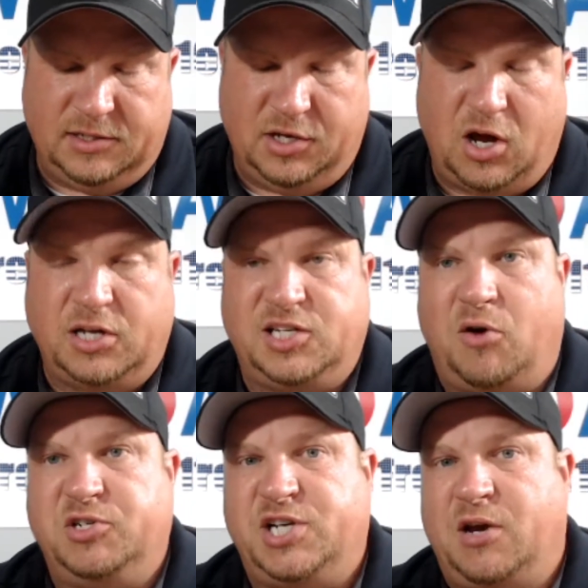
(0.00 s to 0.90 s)
you guys can
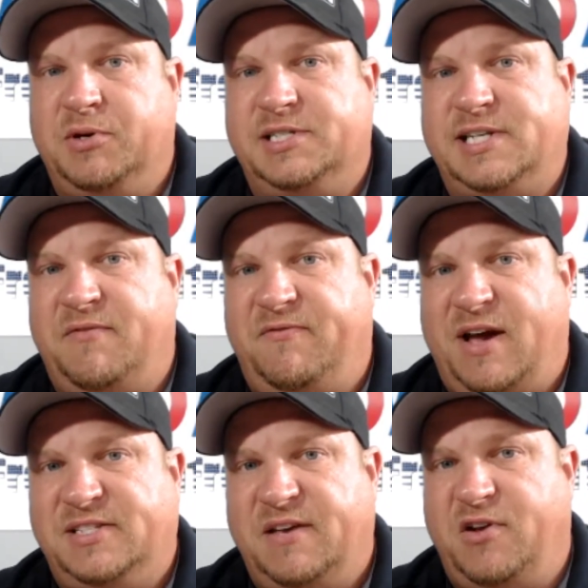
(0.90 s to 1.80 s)
always check with
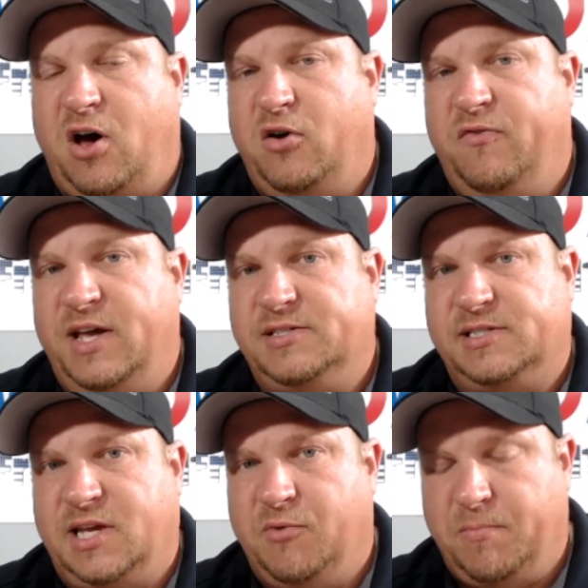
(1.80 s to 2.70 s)
757 Auto
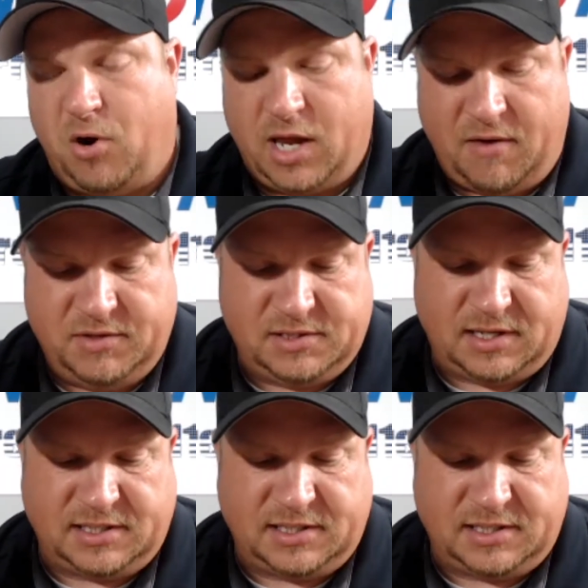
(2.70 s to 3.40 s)
Events. Get with Mark Evans.